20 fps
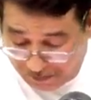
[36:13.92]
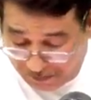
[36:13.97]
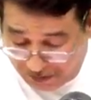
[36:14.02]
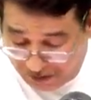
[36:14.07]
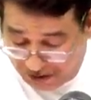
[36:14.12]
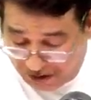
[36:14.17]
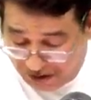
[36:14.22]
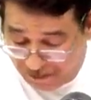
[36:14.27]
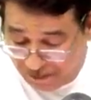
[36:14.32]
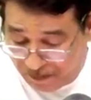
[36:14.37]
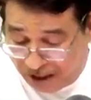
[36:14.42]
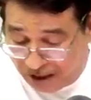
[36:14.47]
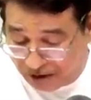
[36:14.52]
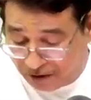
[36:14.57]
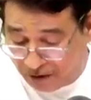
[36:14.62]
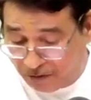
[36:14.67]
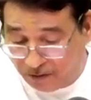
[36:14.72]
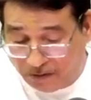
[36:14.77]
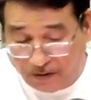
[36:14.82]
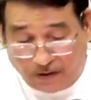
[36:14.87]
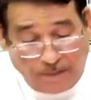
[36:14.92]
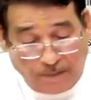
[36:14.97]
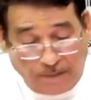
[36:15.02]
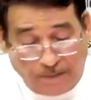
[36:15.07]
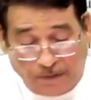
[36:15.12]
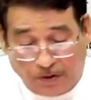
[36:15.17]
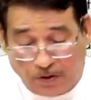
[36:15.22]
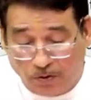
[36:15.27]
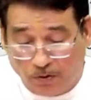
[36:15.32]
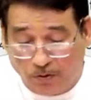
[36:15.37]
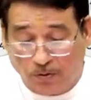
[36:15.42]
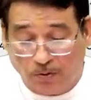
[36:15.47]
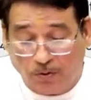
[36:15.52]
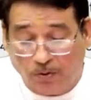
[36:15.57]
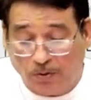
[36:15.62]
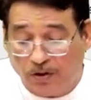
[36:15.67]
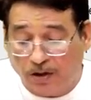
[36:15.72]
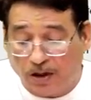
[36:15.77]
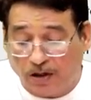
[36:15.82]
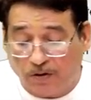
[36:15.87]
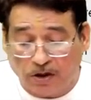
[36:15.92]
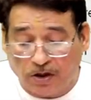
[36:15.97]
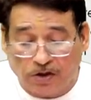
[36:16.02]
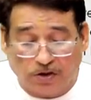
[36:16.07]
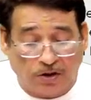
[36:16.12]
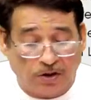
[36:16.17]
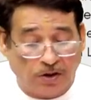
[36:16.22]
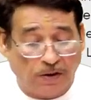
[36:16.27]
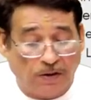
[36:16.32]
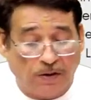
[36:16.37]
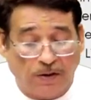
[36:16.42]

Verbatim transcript: come back to the question